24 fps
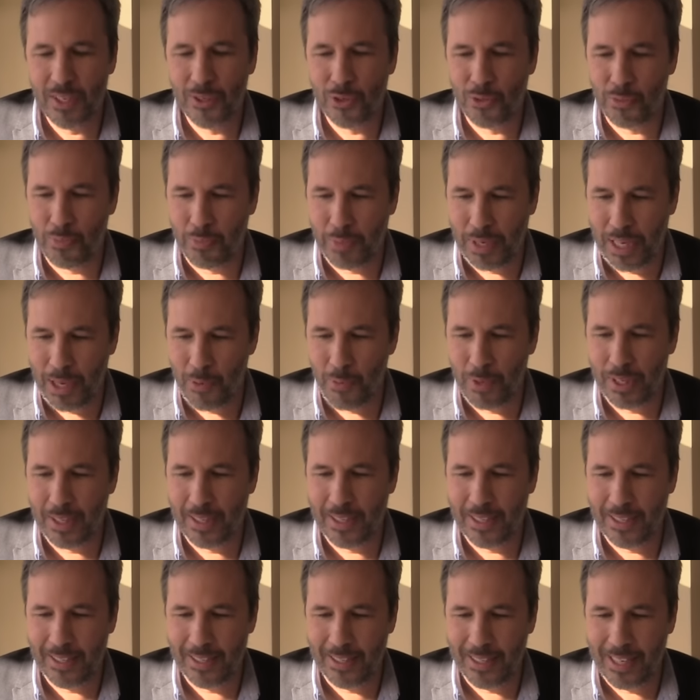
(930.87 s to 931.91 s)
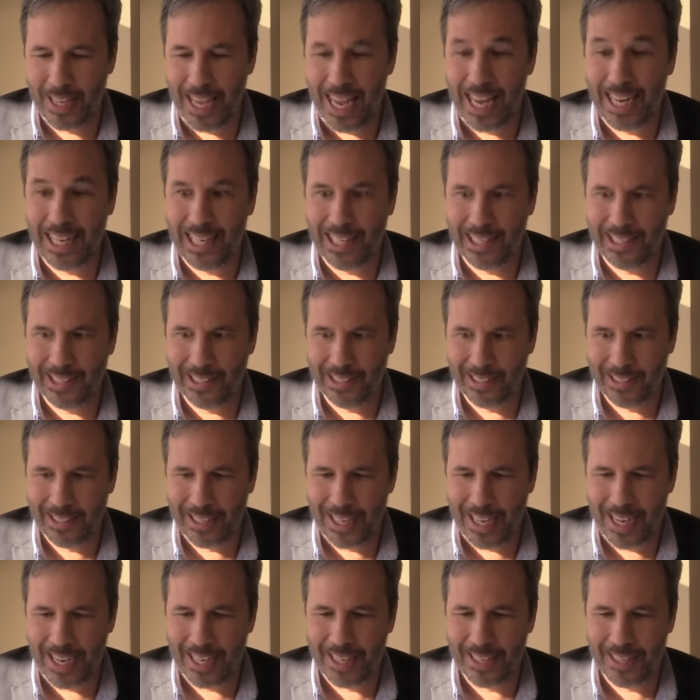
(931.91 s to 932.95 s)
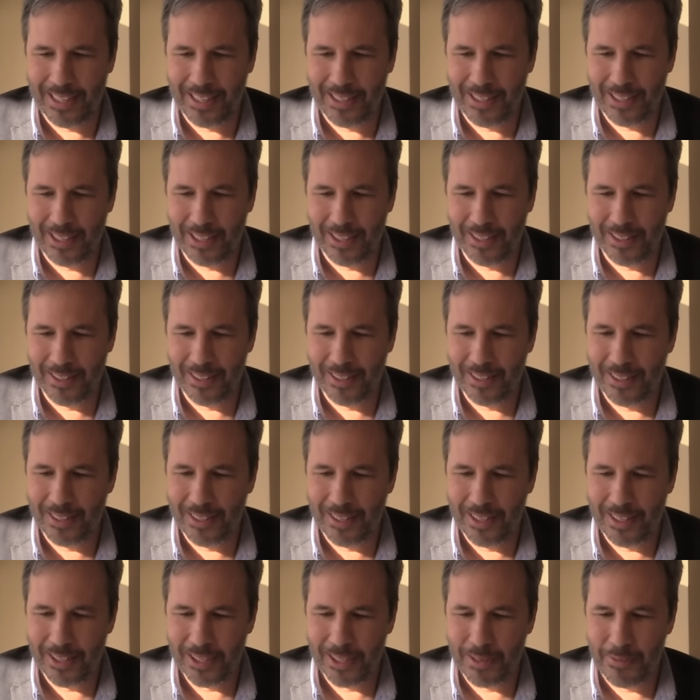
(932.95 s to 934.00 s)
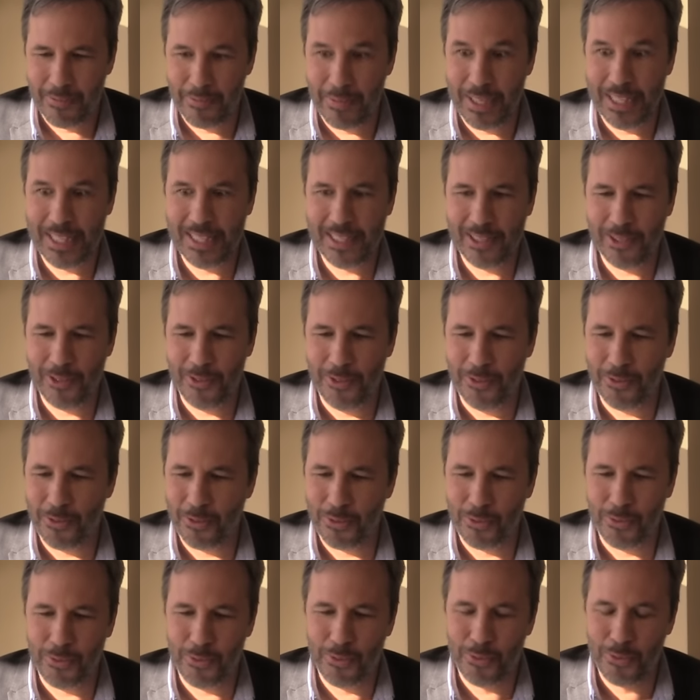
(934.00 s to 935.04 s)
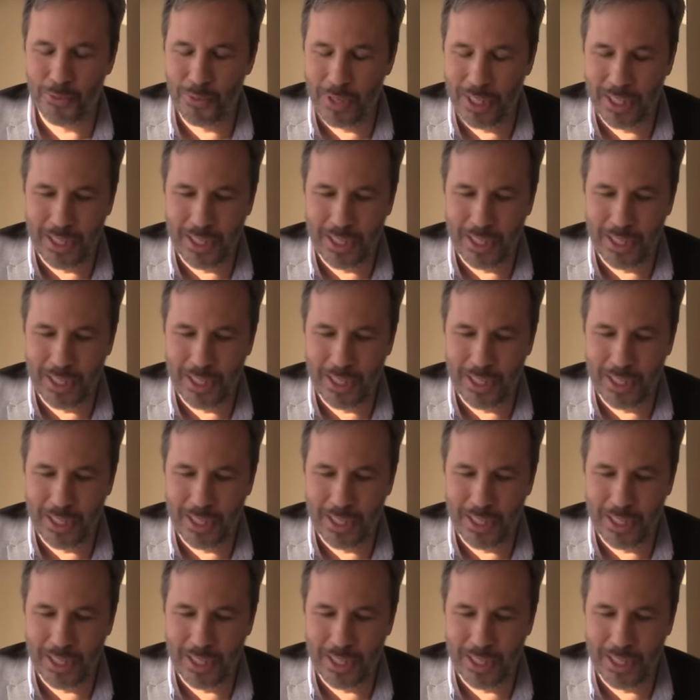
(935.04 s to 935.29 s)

to play with the alien uh, mist, you know, to, to mm-hmm.